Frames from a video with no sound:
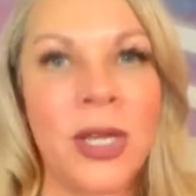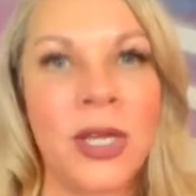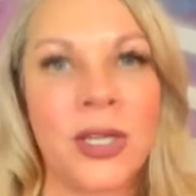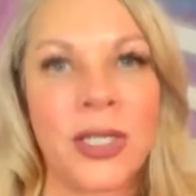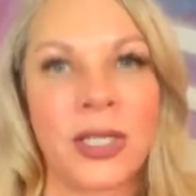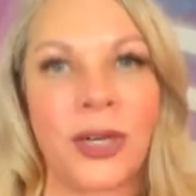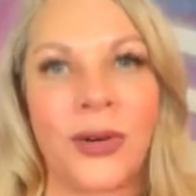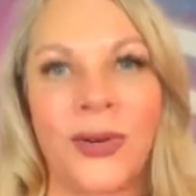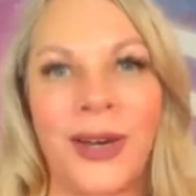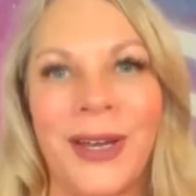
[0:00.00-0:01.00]

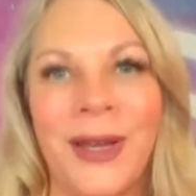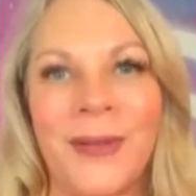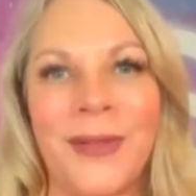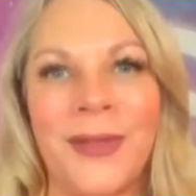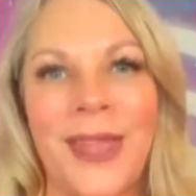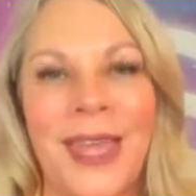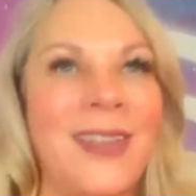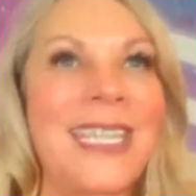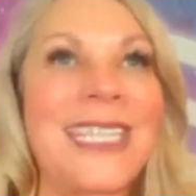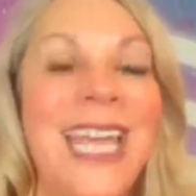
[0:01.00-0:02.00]
So, and
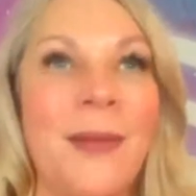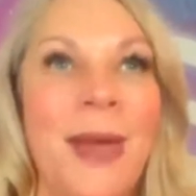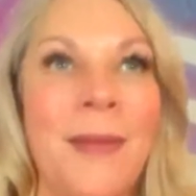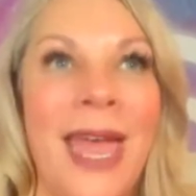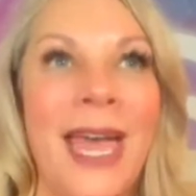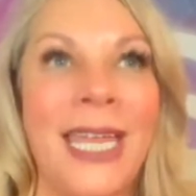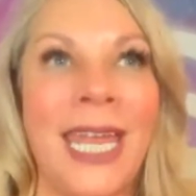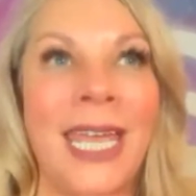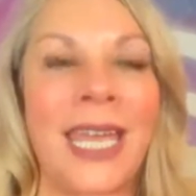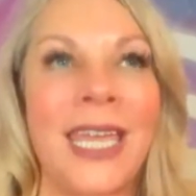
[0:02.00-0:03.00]
this time I'm
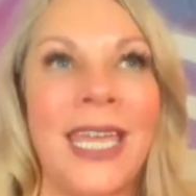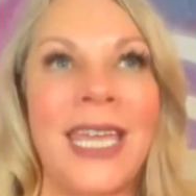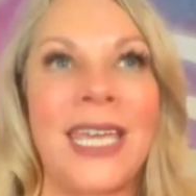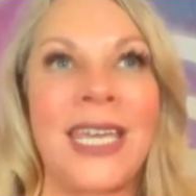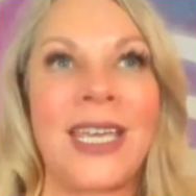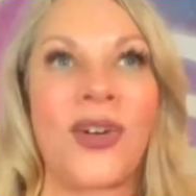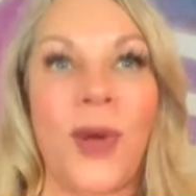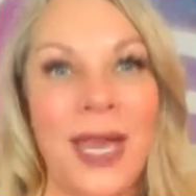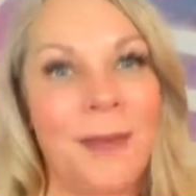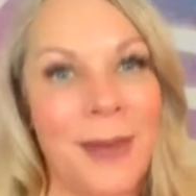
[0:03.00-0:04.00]
adding
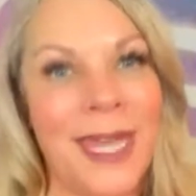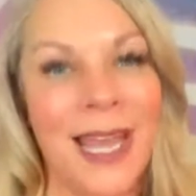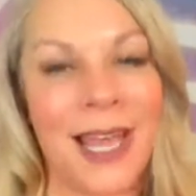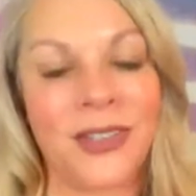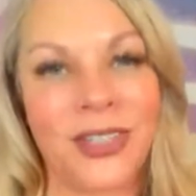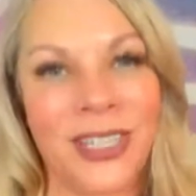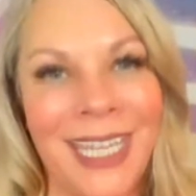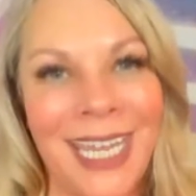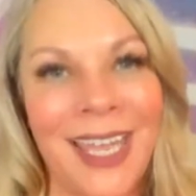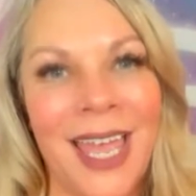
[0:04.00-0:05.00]
quite a bit,
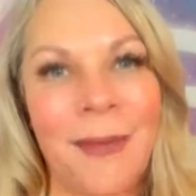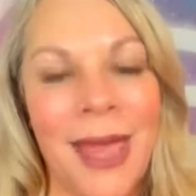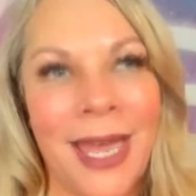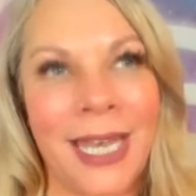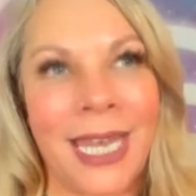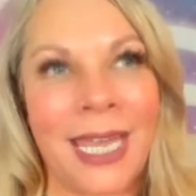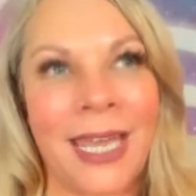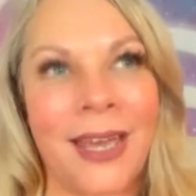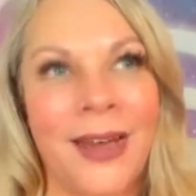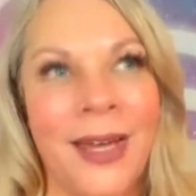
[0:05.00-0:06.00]
actually. I'm
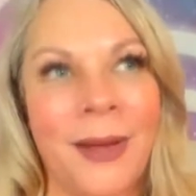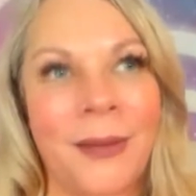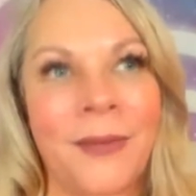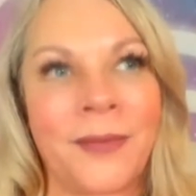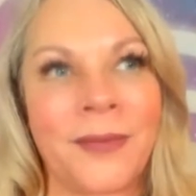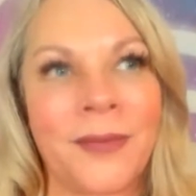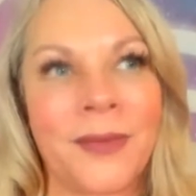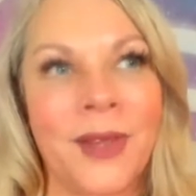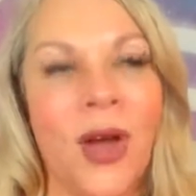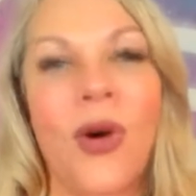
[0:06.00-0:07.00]
adding
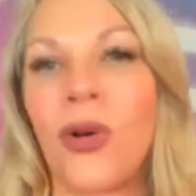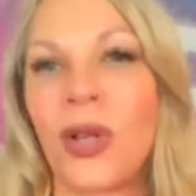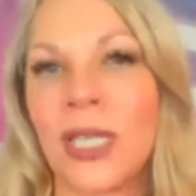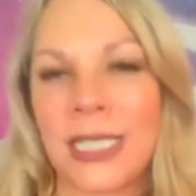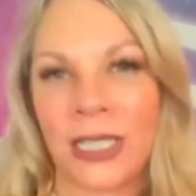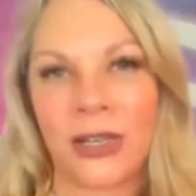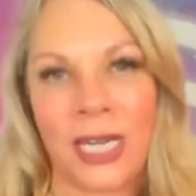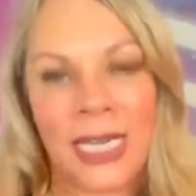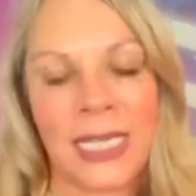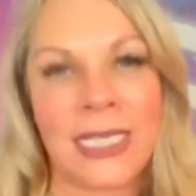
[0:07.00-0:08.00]
a whole
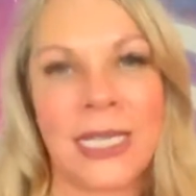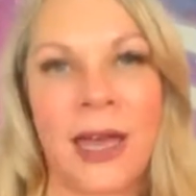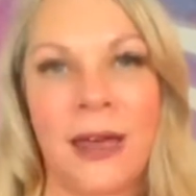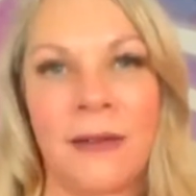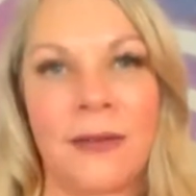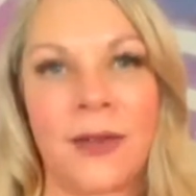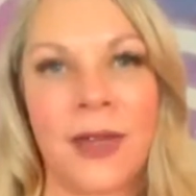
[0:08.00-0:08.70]
series of